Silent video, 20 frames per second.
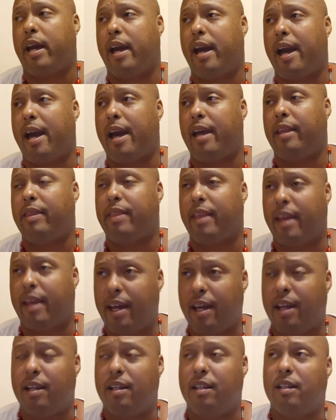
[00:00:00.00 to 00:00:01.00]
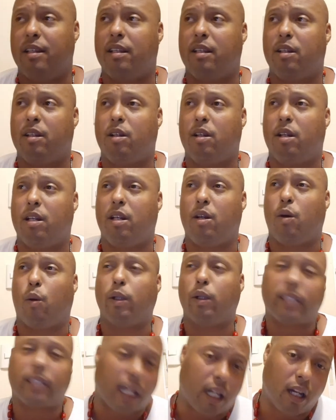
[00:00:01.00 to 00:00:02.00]
And then
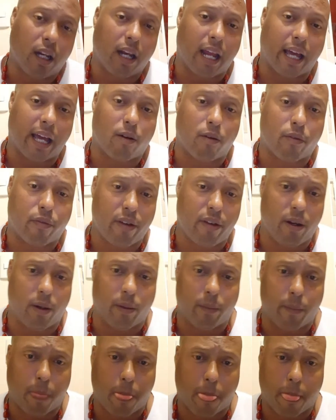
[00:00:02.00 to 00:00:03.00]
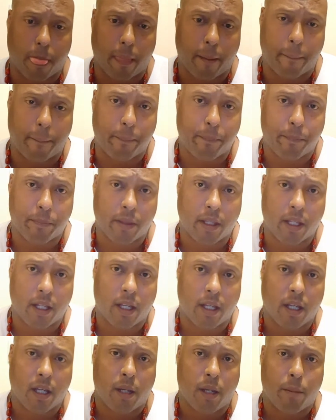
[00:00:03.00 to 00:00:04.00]
what they look like on film.
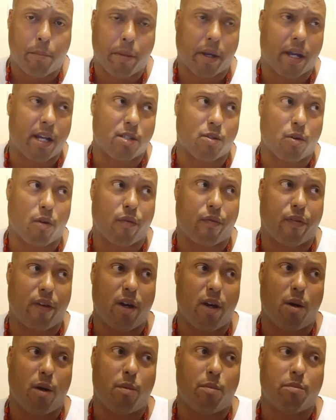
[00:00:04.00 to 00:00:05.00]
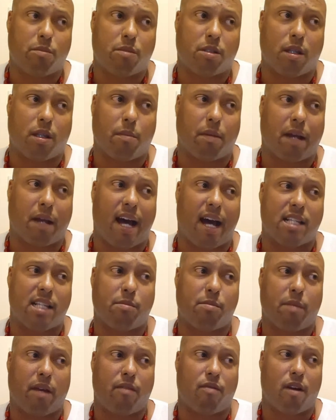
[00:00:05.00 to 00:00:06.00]
Because on film, some
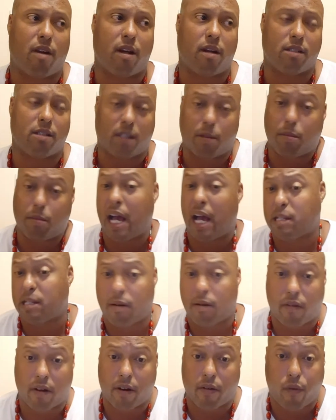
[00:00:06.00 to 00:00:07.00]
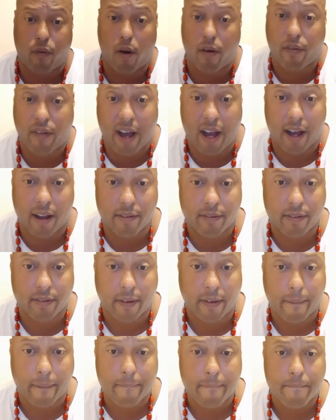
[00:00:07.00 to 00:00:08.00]
guys may run a 4.5.
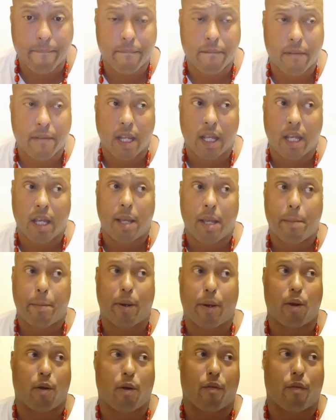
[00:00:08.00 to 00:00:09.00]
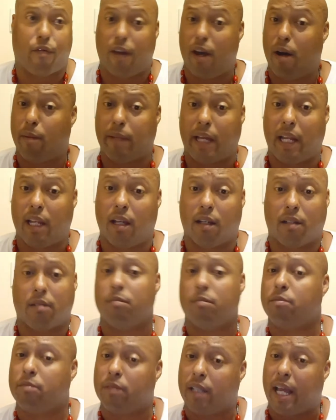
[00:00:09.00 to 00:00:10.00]
But on film, they look,
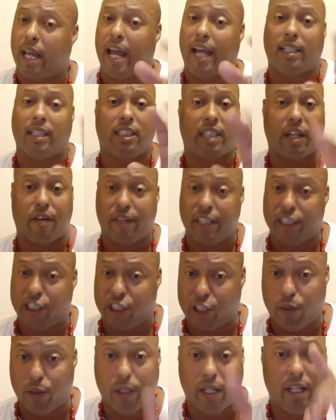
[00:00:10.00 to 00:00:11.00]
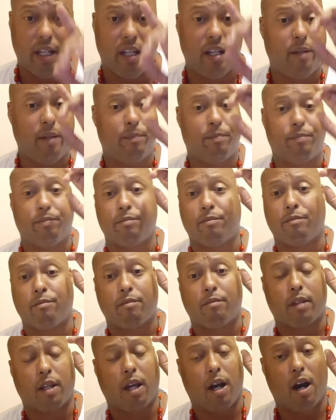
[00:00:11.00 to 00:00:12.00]
and Jerry Jeudy,
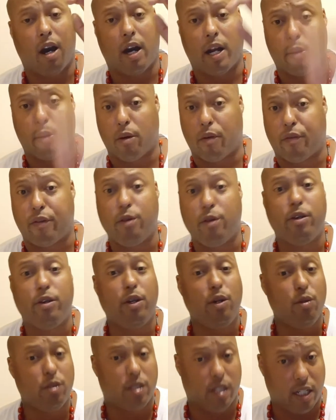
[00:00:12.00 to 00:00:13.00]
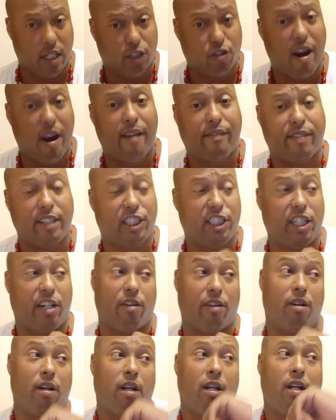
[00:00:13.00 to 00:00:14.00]
there were a few dudes in the draft this year
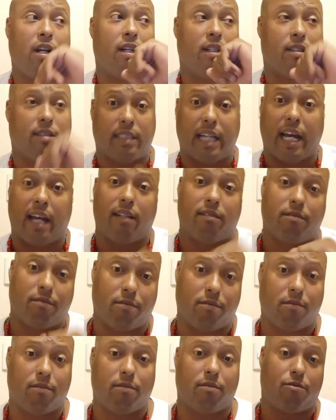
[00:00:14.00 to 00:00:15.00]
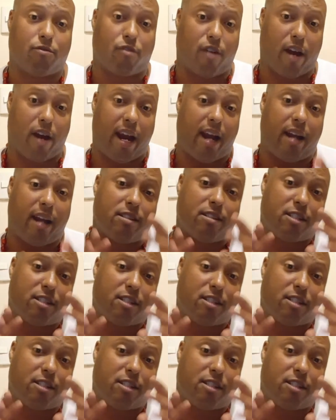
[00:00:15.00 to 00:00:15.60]
that ran